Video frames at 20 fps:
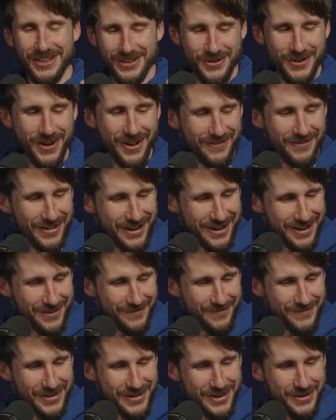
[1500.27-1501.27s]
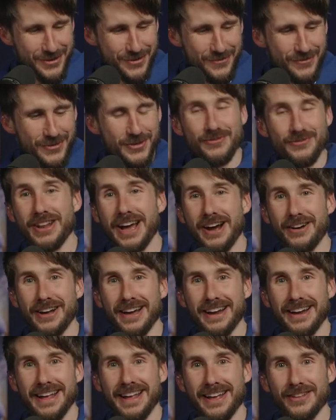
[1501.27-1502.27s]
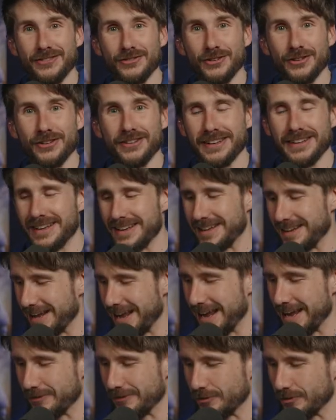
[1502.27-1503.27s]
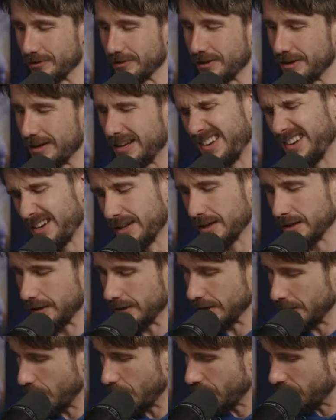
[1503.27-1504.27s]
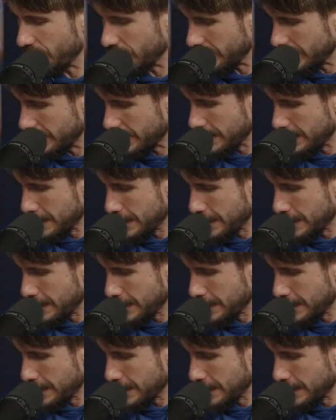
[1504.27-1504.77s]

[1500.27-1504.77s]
you have um, you you've now got it answered and answered clearly, hopefully.